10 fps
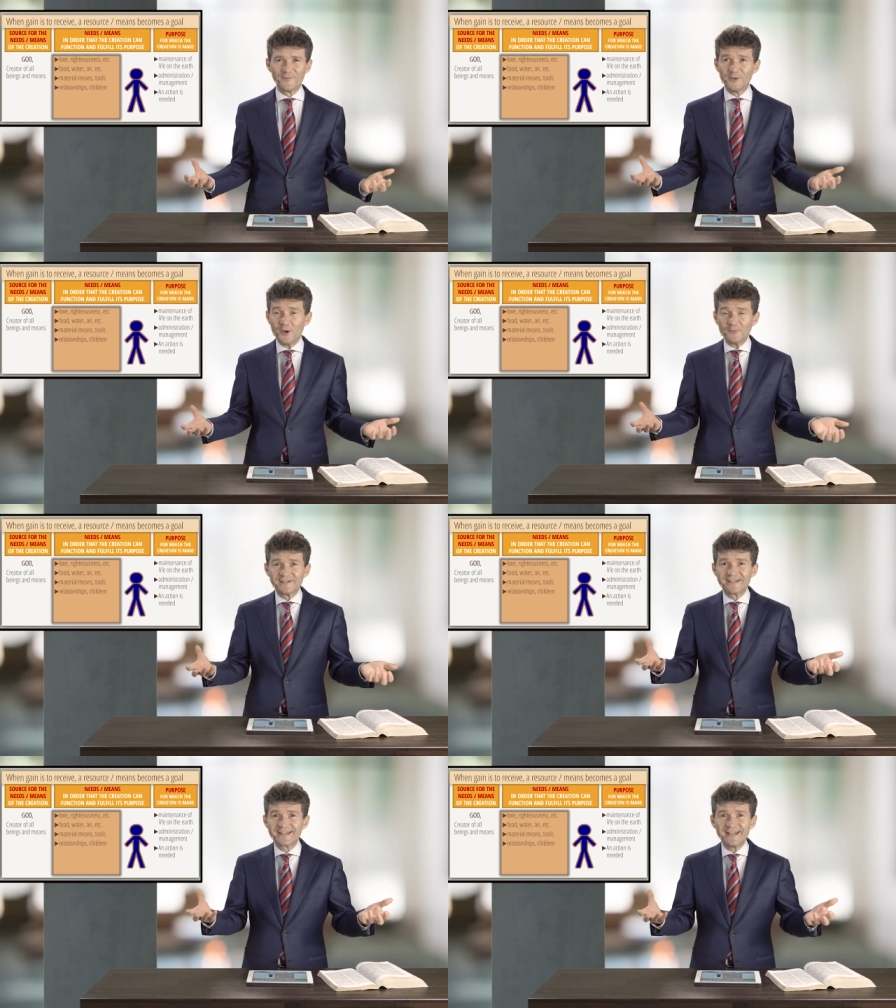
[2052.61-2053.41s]
We
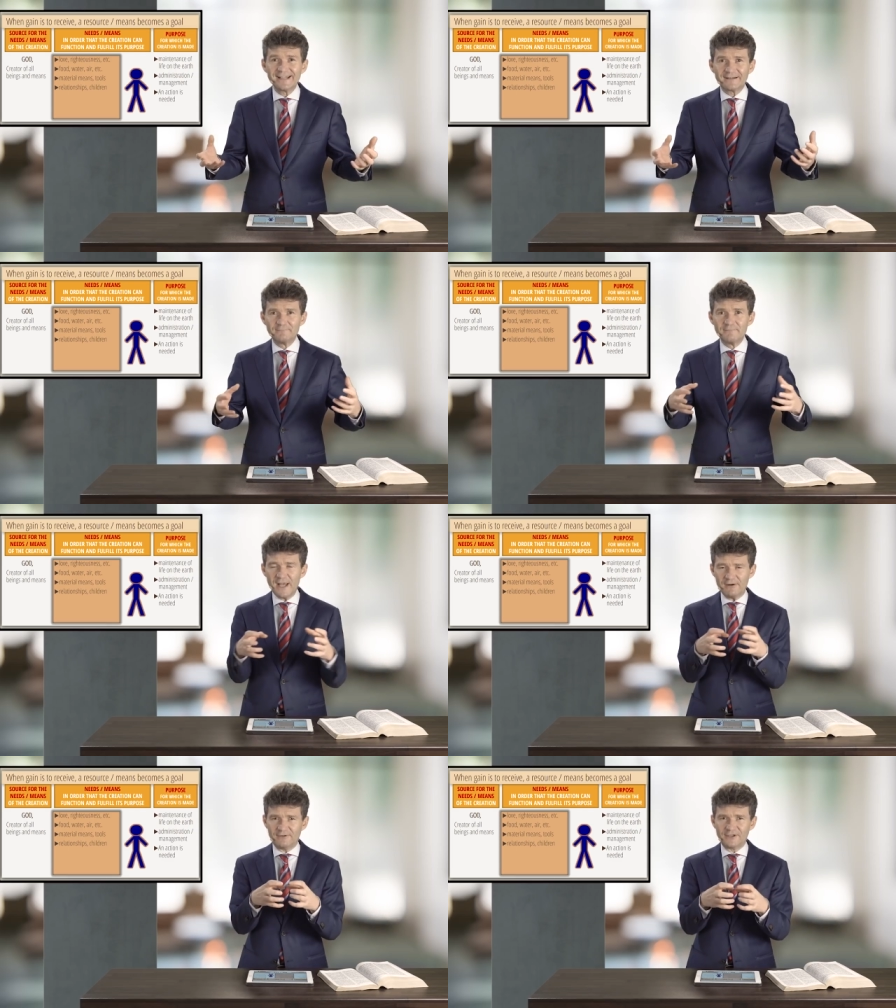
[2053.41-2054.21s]
don't see that
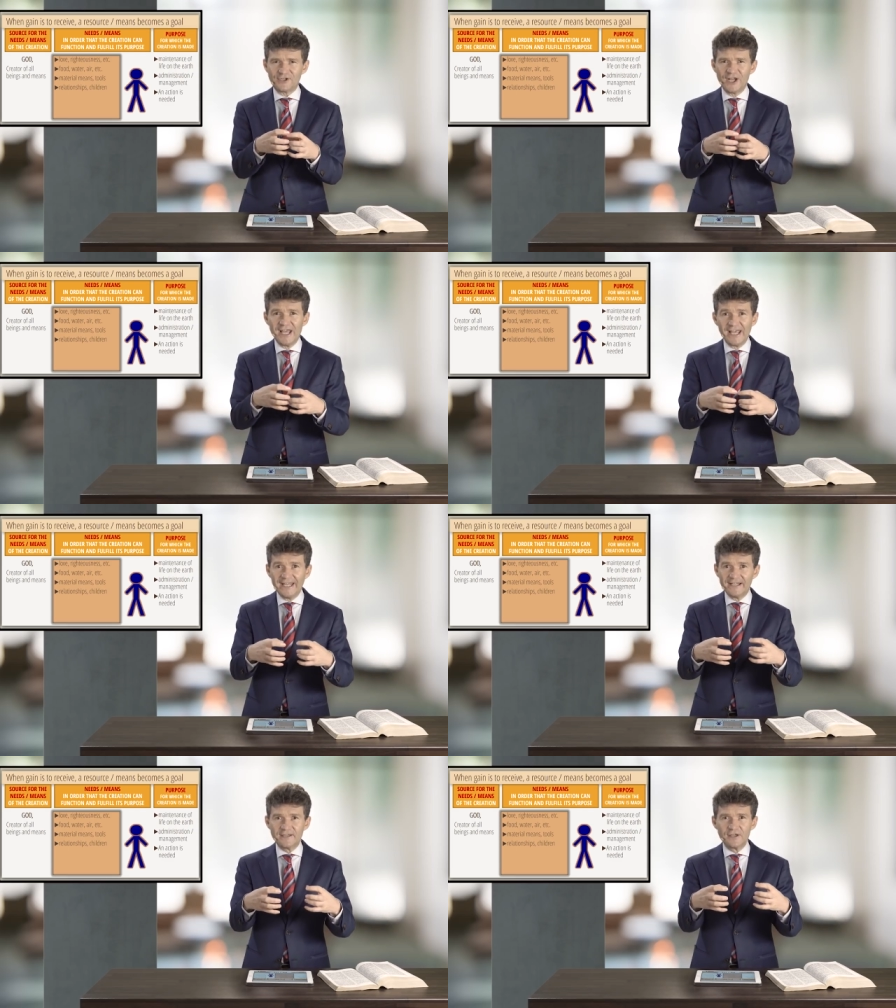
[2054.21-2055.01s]
marriage
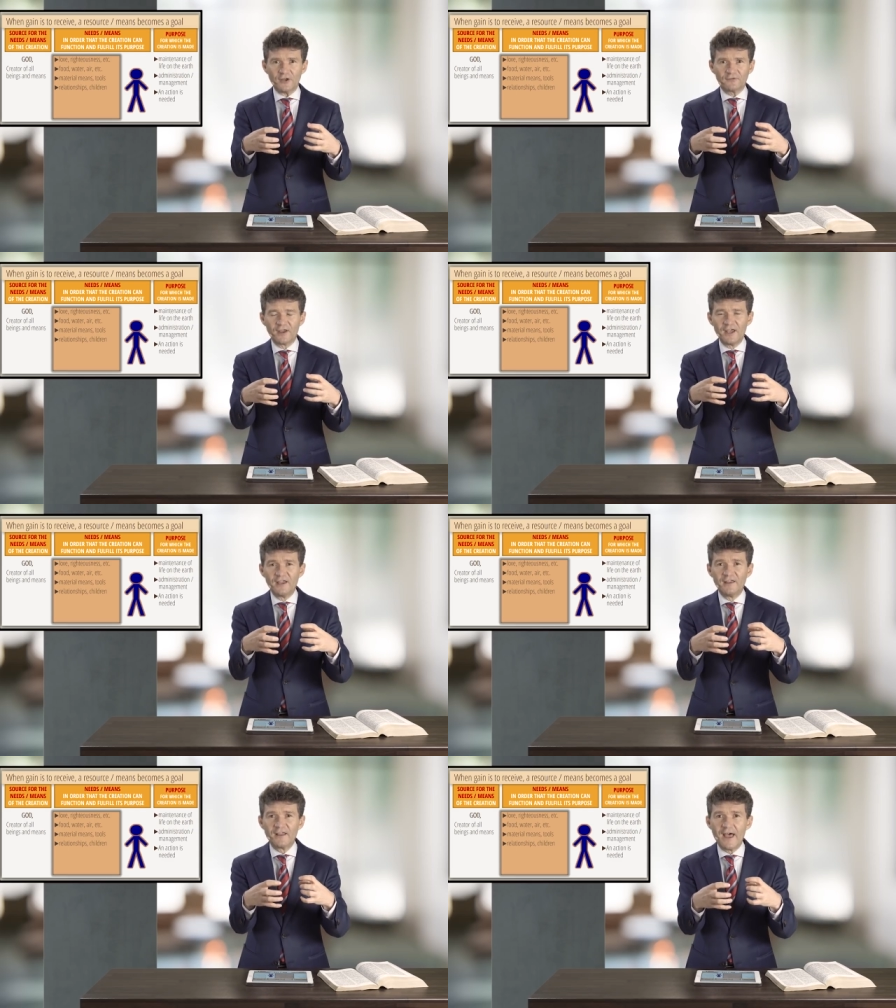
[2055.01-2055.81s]
is not
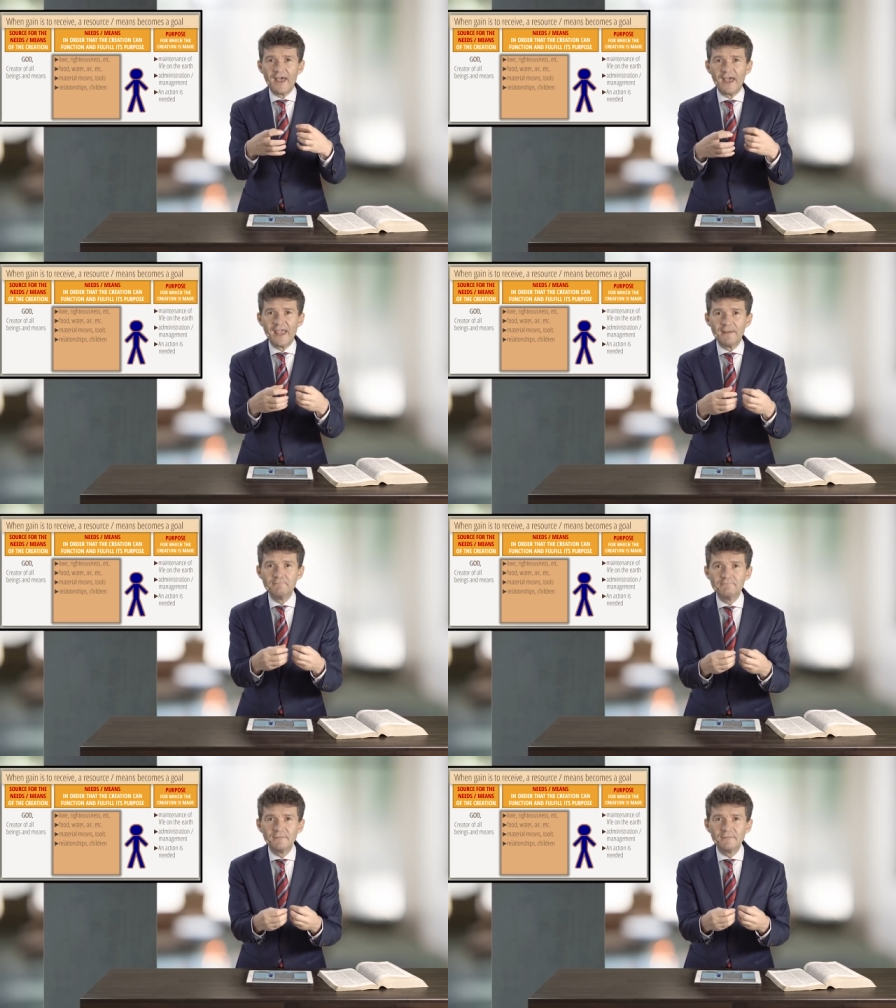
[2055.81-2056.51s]
a